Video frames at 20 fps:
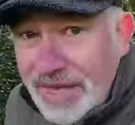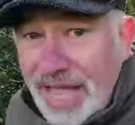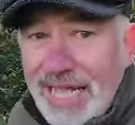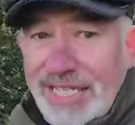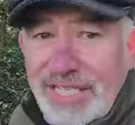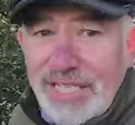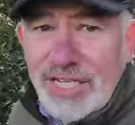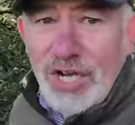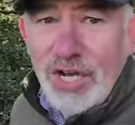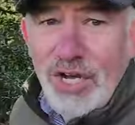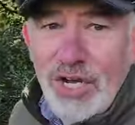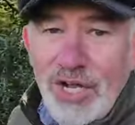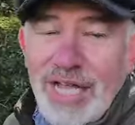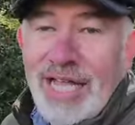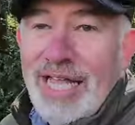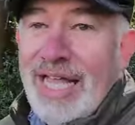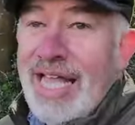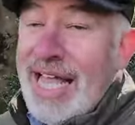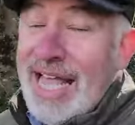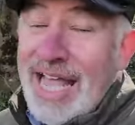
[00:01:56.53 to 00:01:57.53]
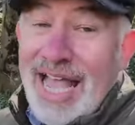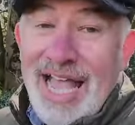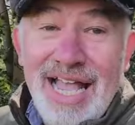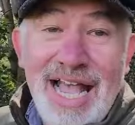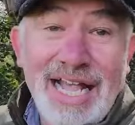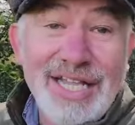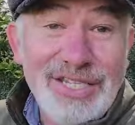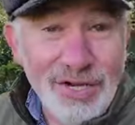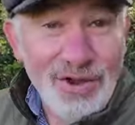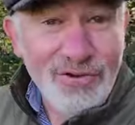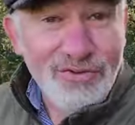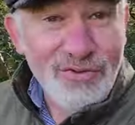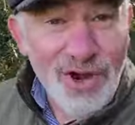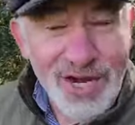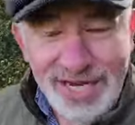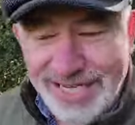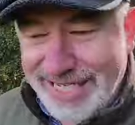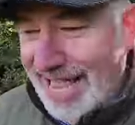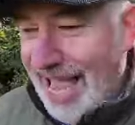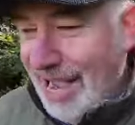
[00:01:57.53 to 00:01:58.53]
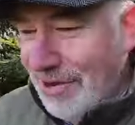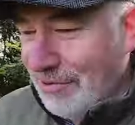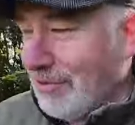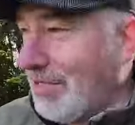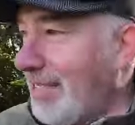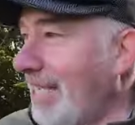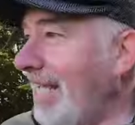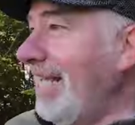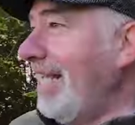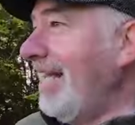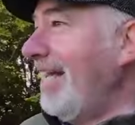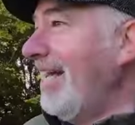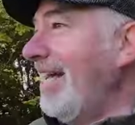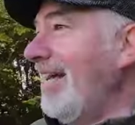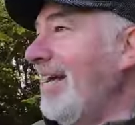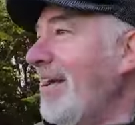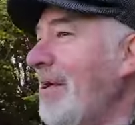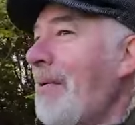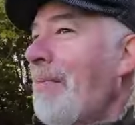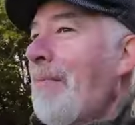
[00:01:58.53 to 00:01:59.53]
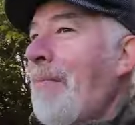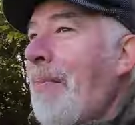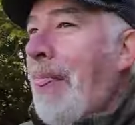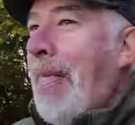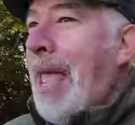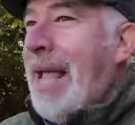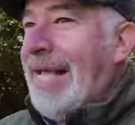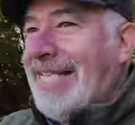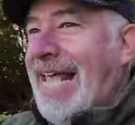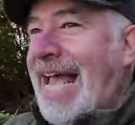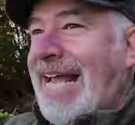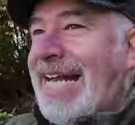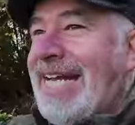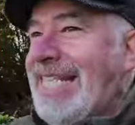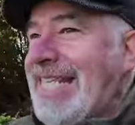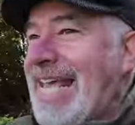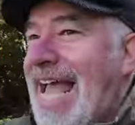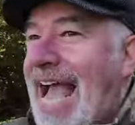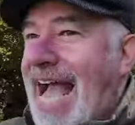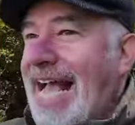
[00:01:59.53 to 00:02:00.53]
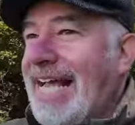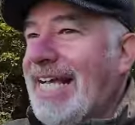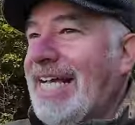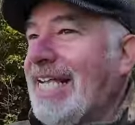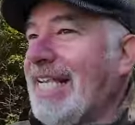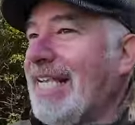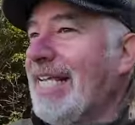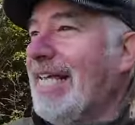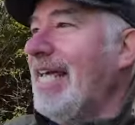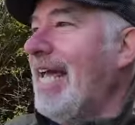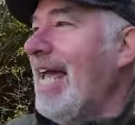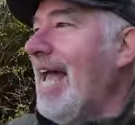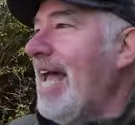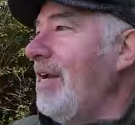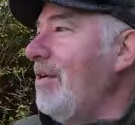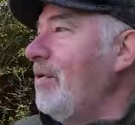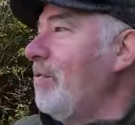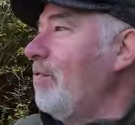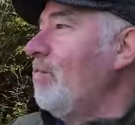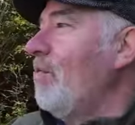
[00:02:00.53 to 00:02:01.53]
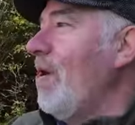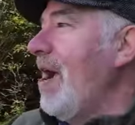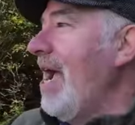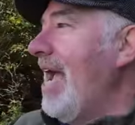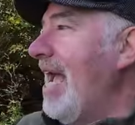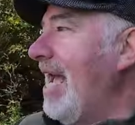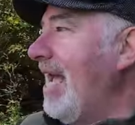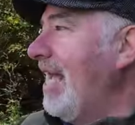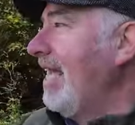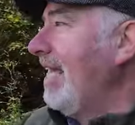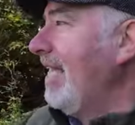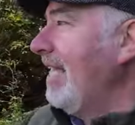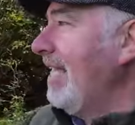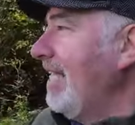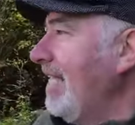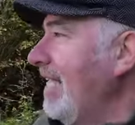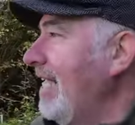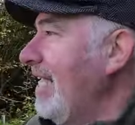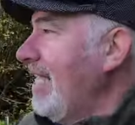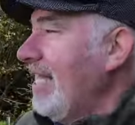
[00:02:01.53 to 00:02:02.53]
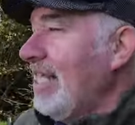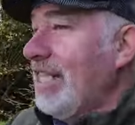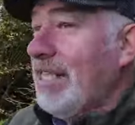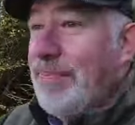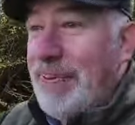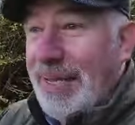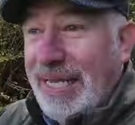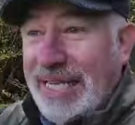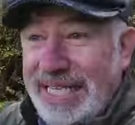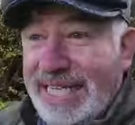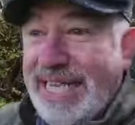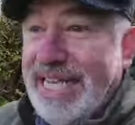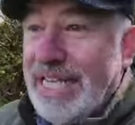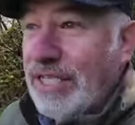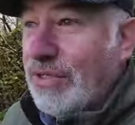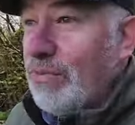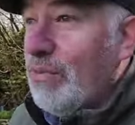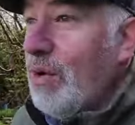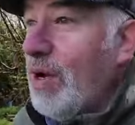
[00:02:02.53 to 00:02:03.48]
And so I've worked out exactly the angle and where the buildings